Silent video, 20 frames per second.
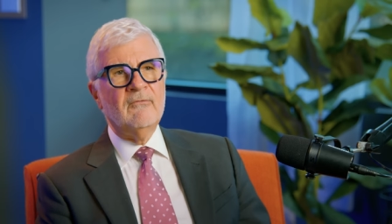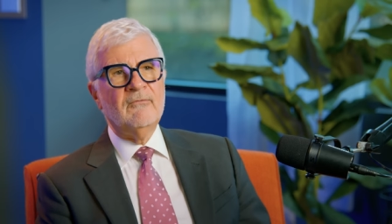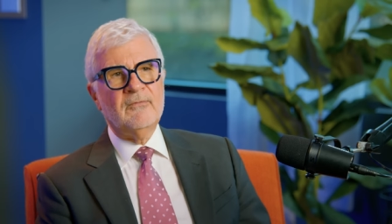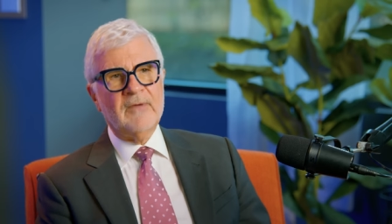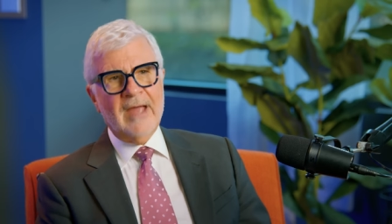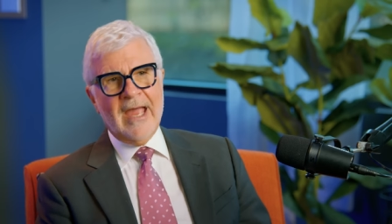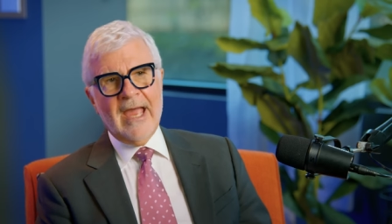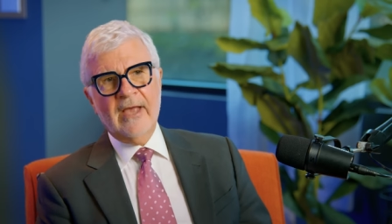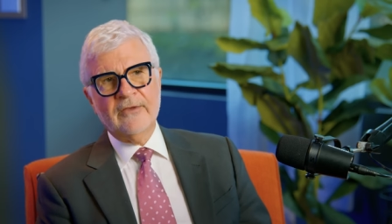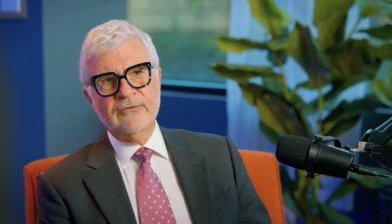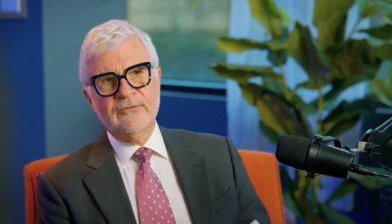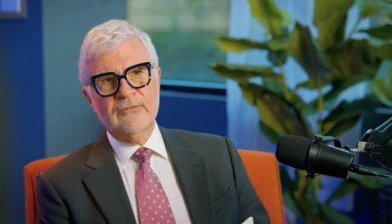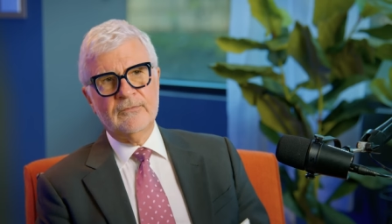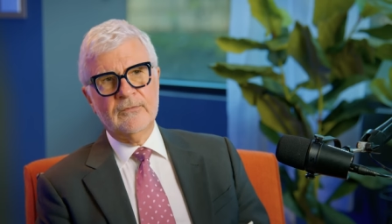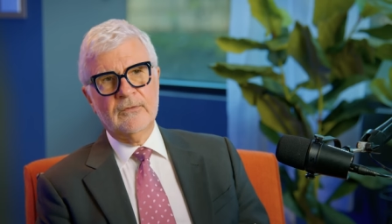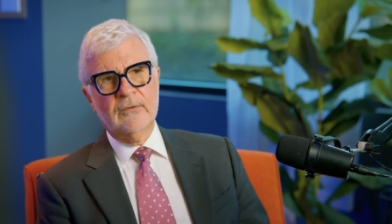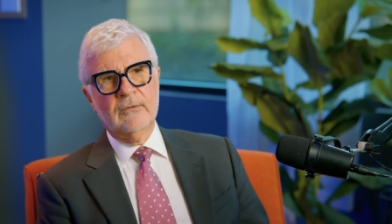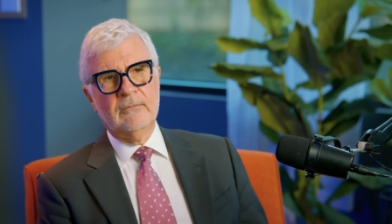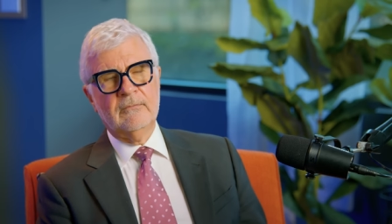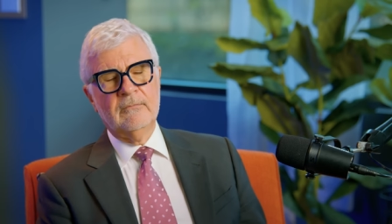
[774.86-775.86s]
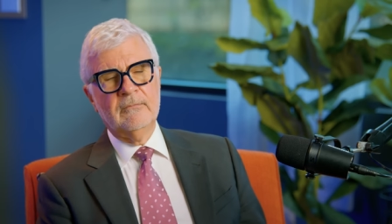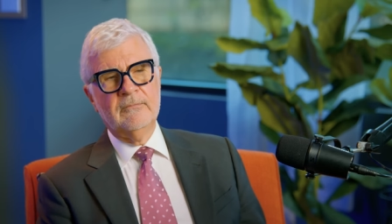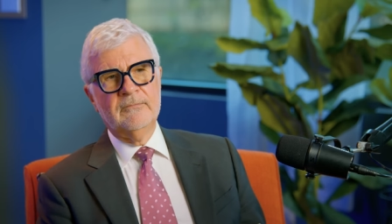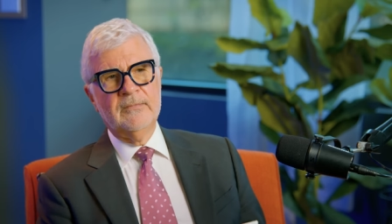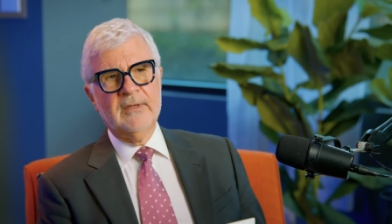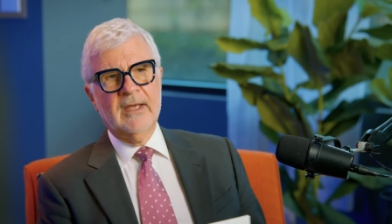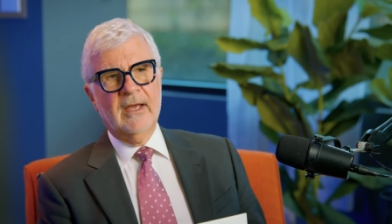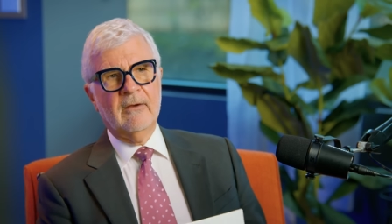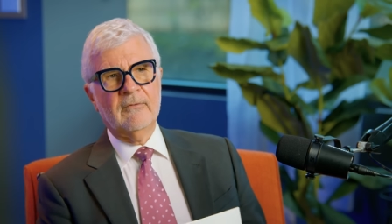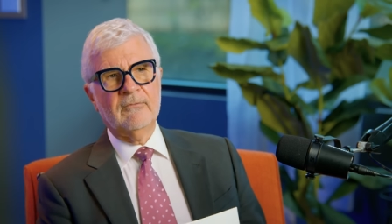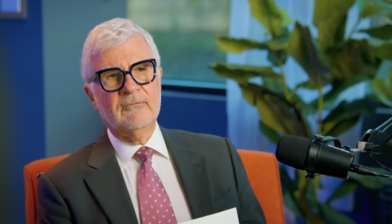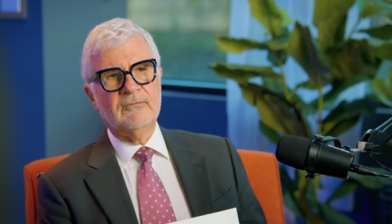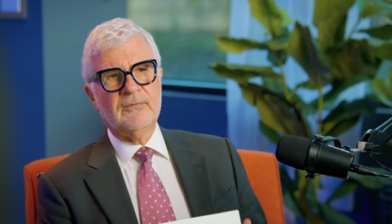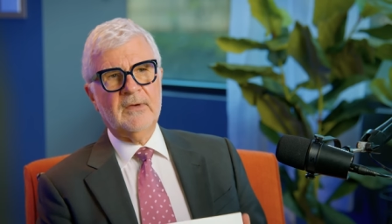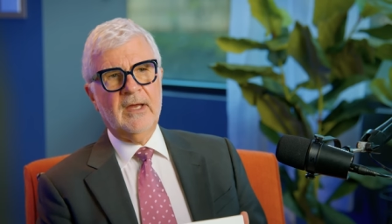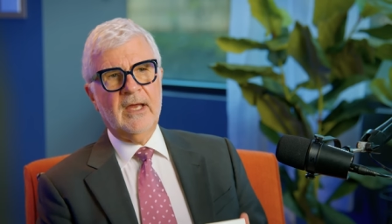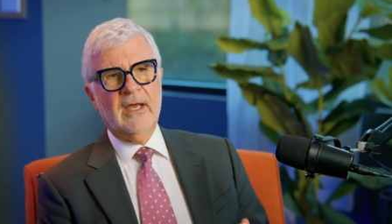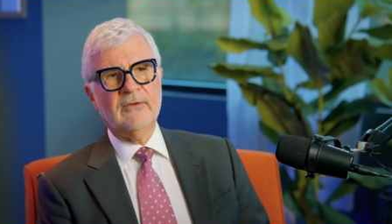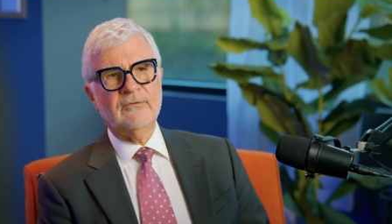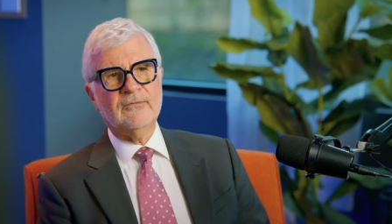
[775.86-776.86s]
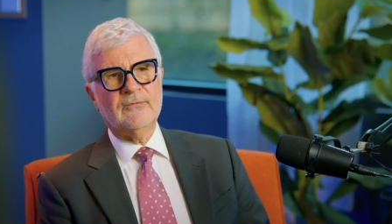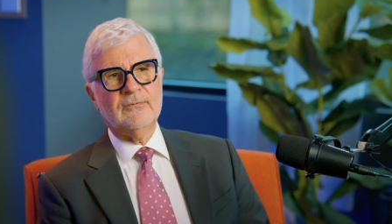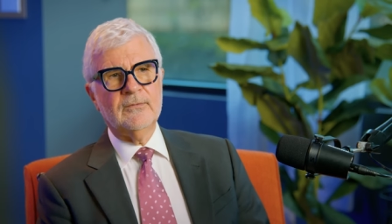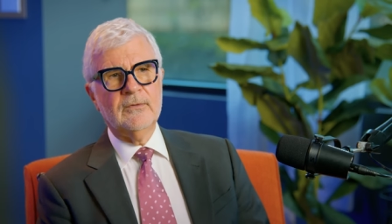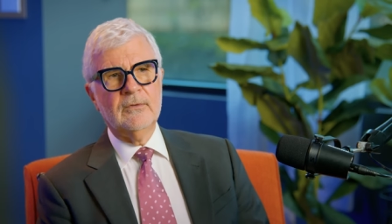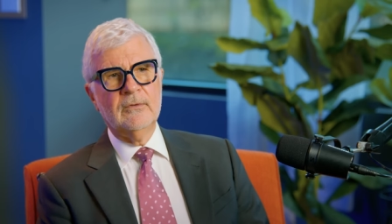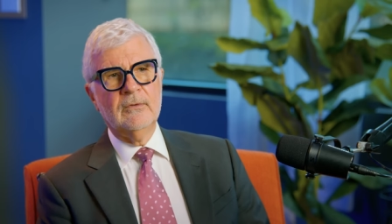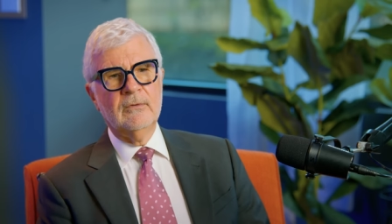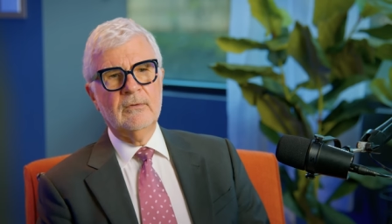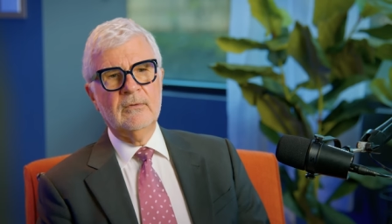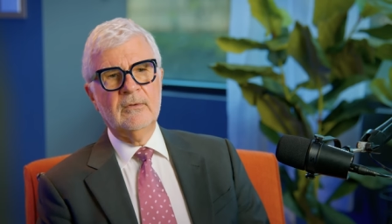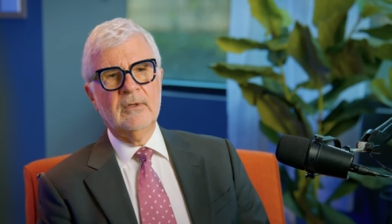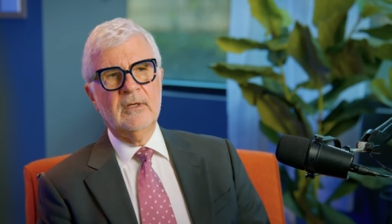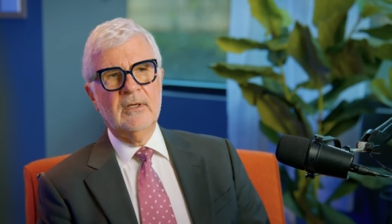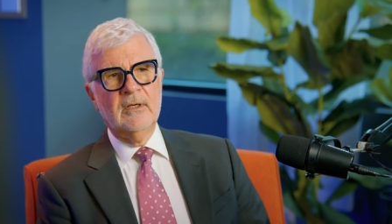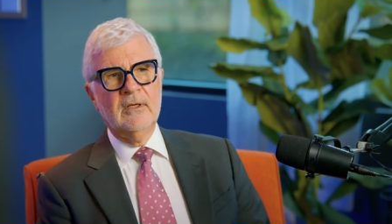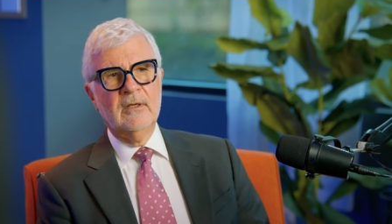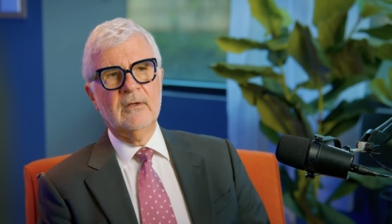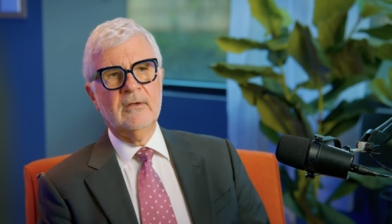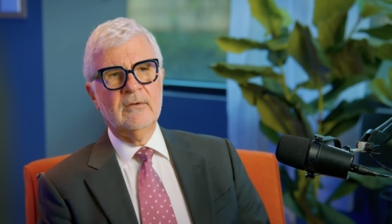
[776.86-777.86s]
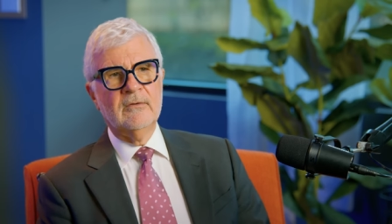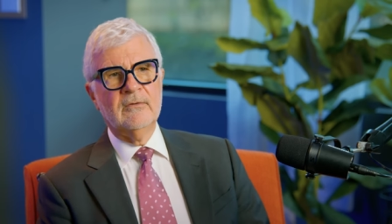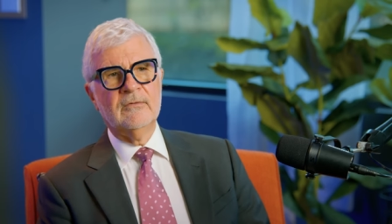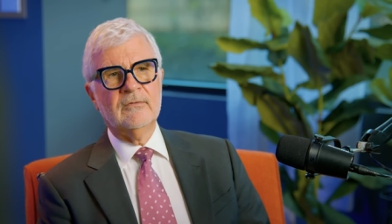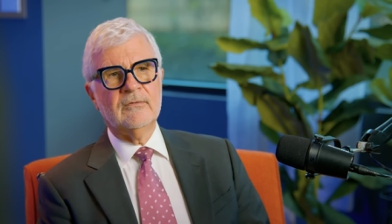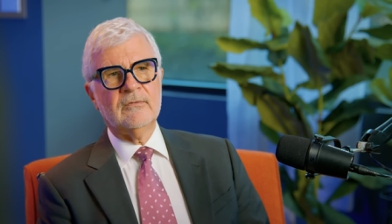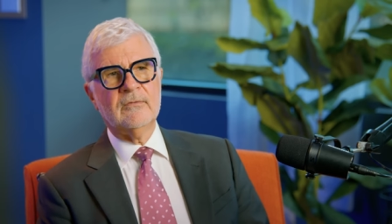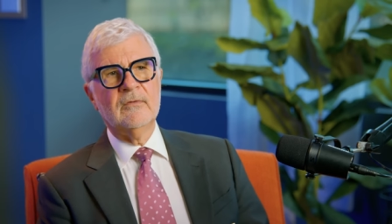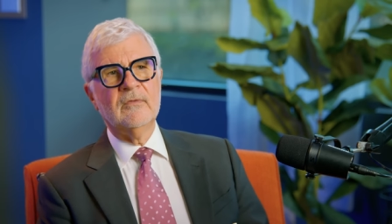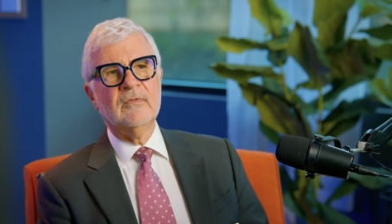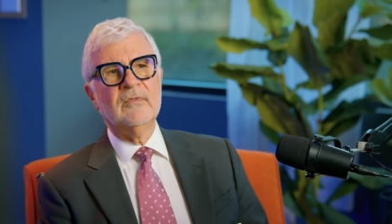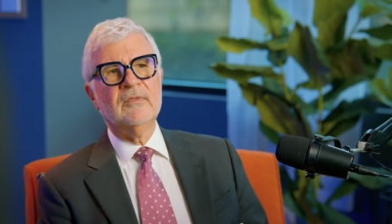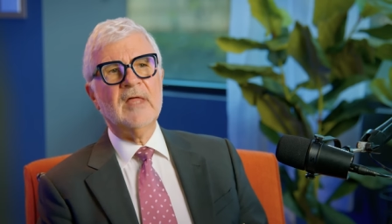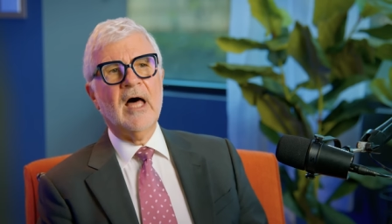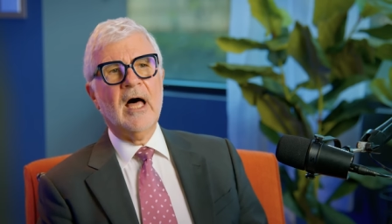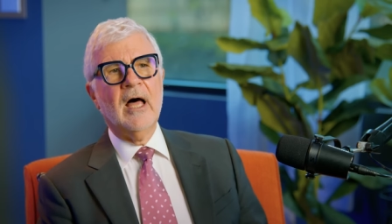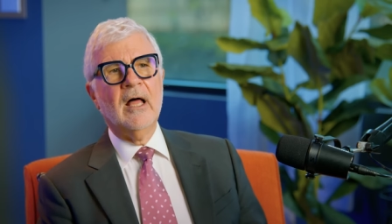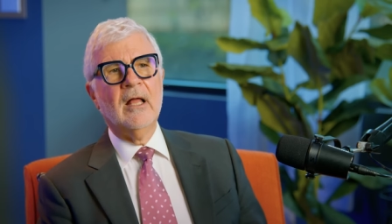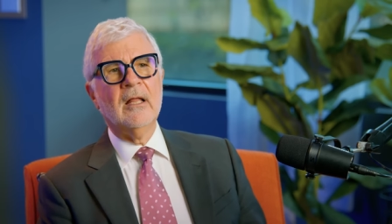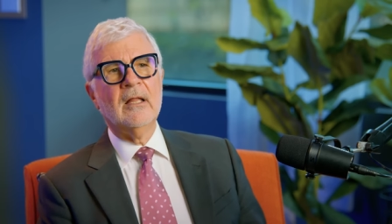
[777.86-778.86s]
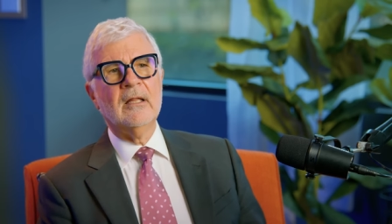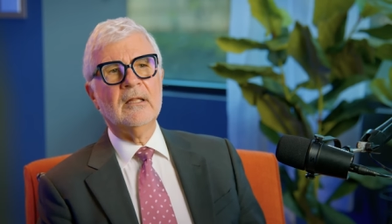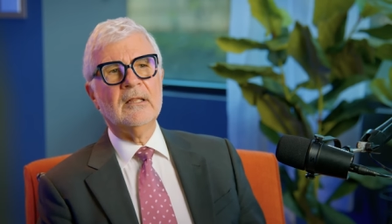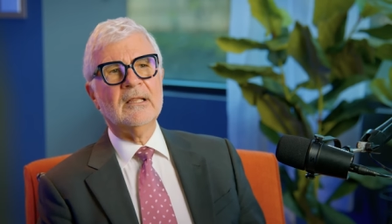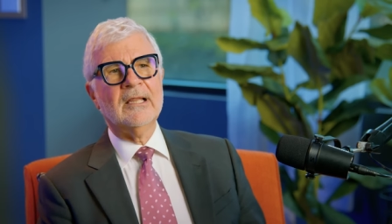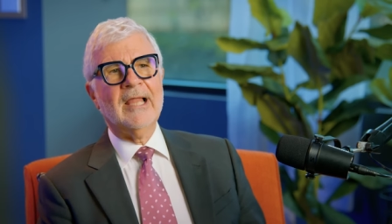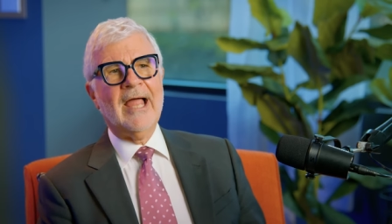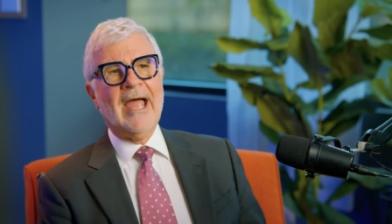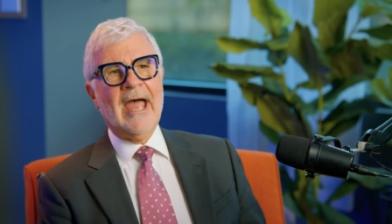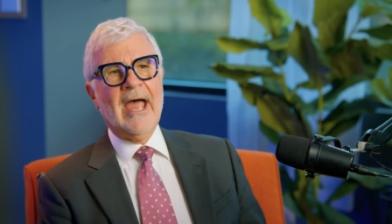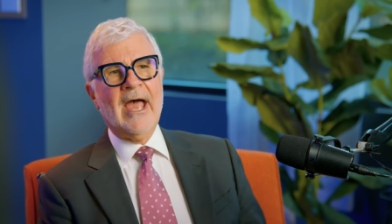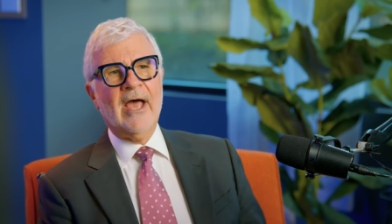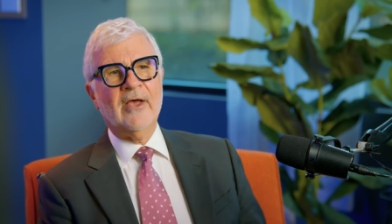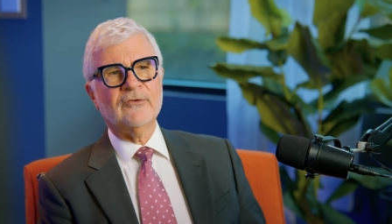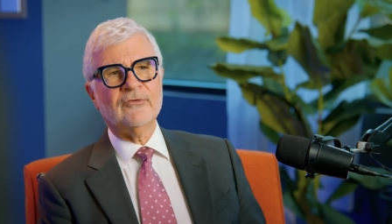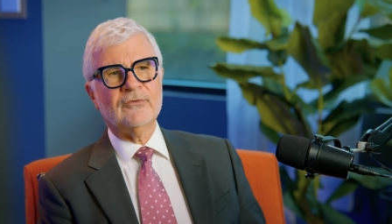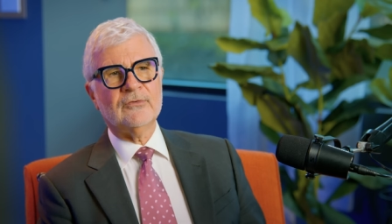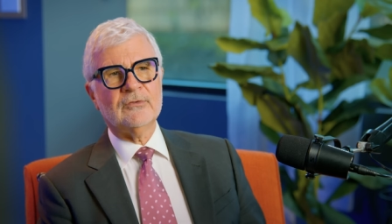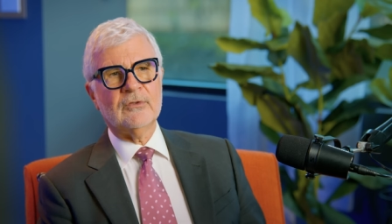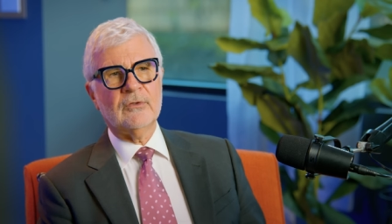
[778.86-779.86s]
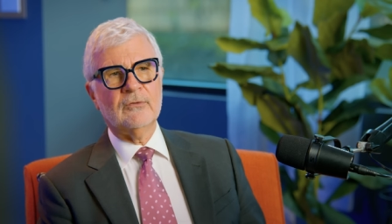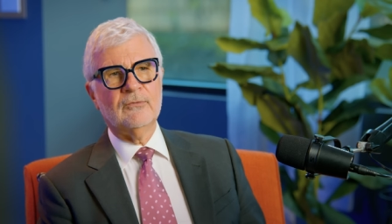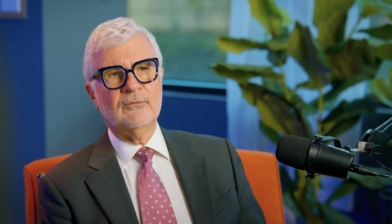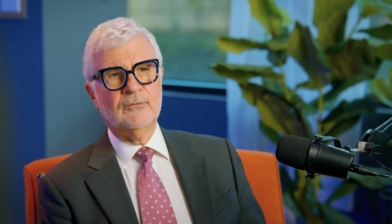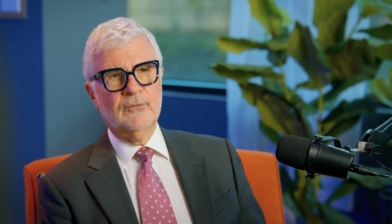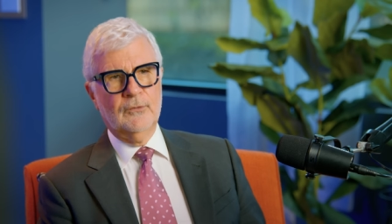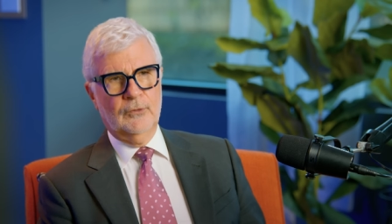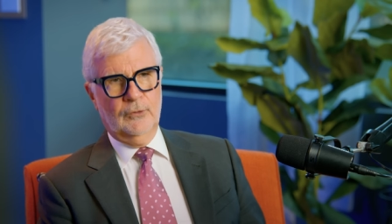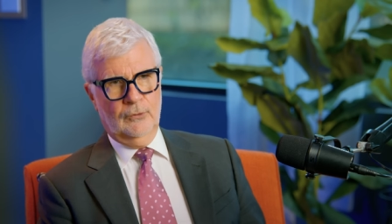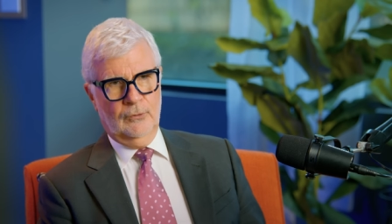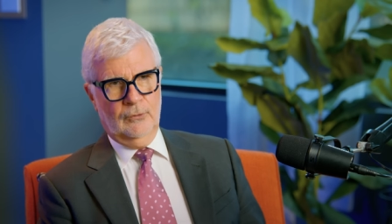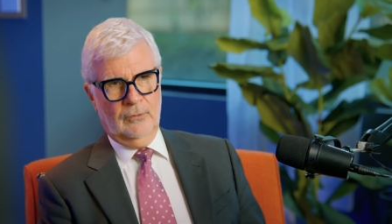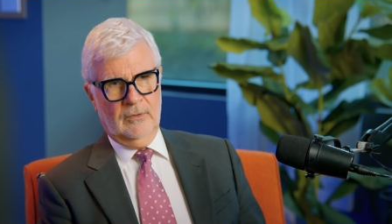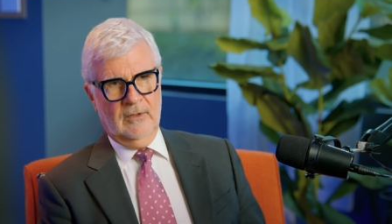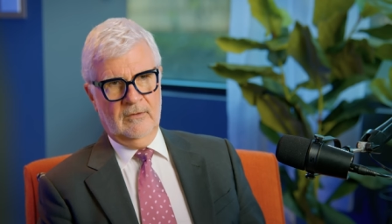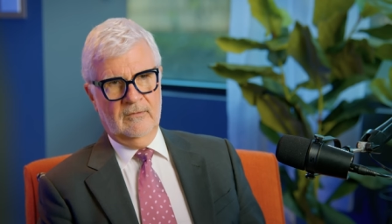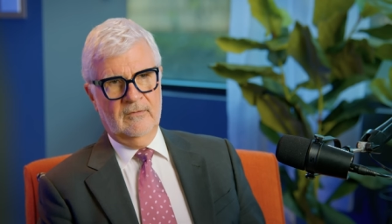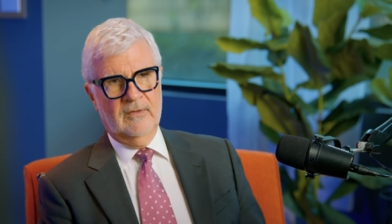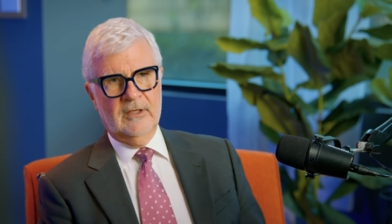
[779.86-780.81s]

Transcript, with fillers: Fast food. Now, fast food is the last food